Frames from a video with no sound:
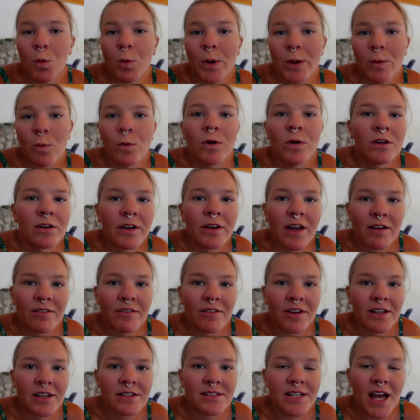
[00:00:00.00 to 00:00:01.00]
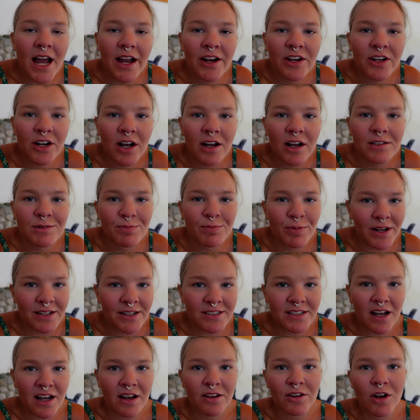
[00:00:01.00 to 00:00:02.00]
we will give an entire cost
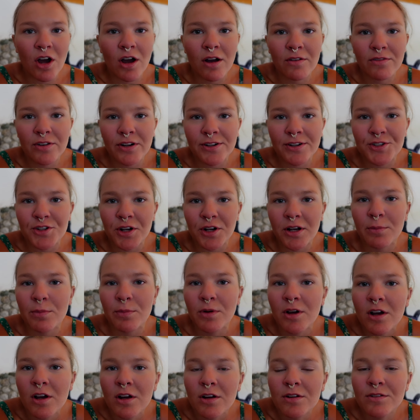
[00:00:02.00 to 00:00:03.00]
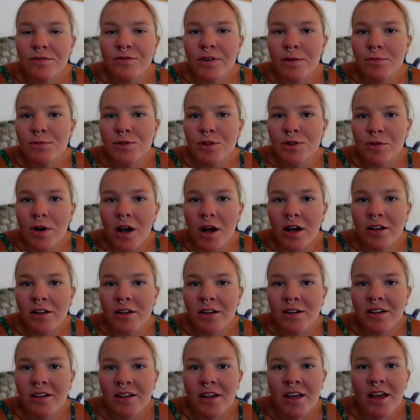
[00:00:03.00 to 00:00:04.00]
breakdown of our trip from
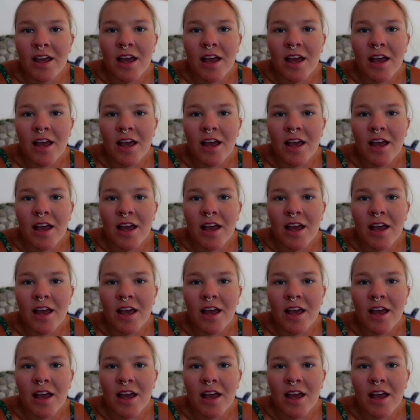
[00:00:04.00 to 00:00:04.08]
Tirana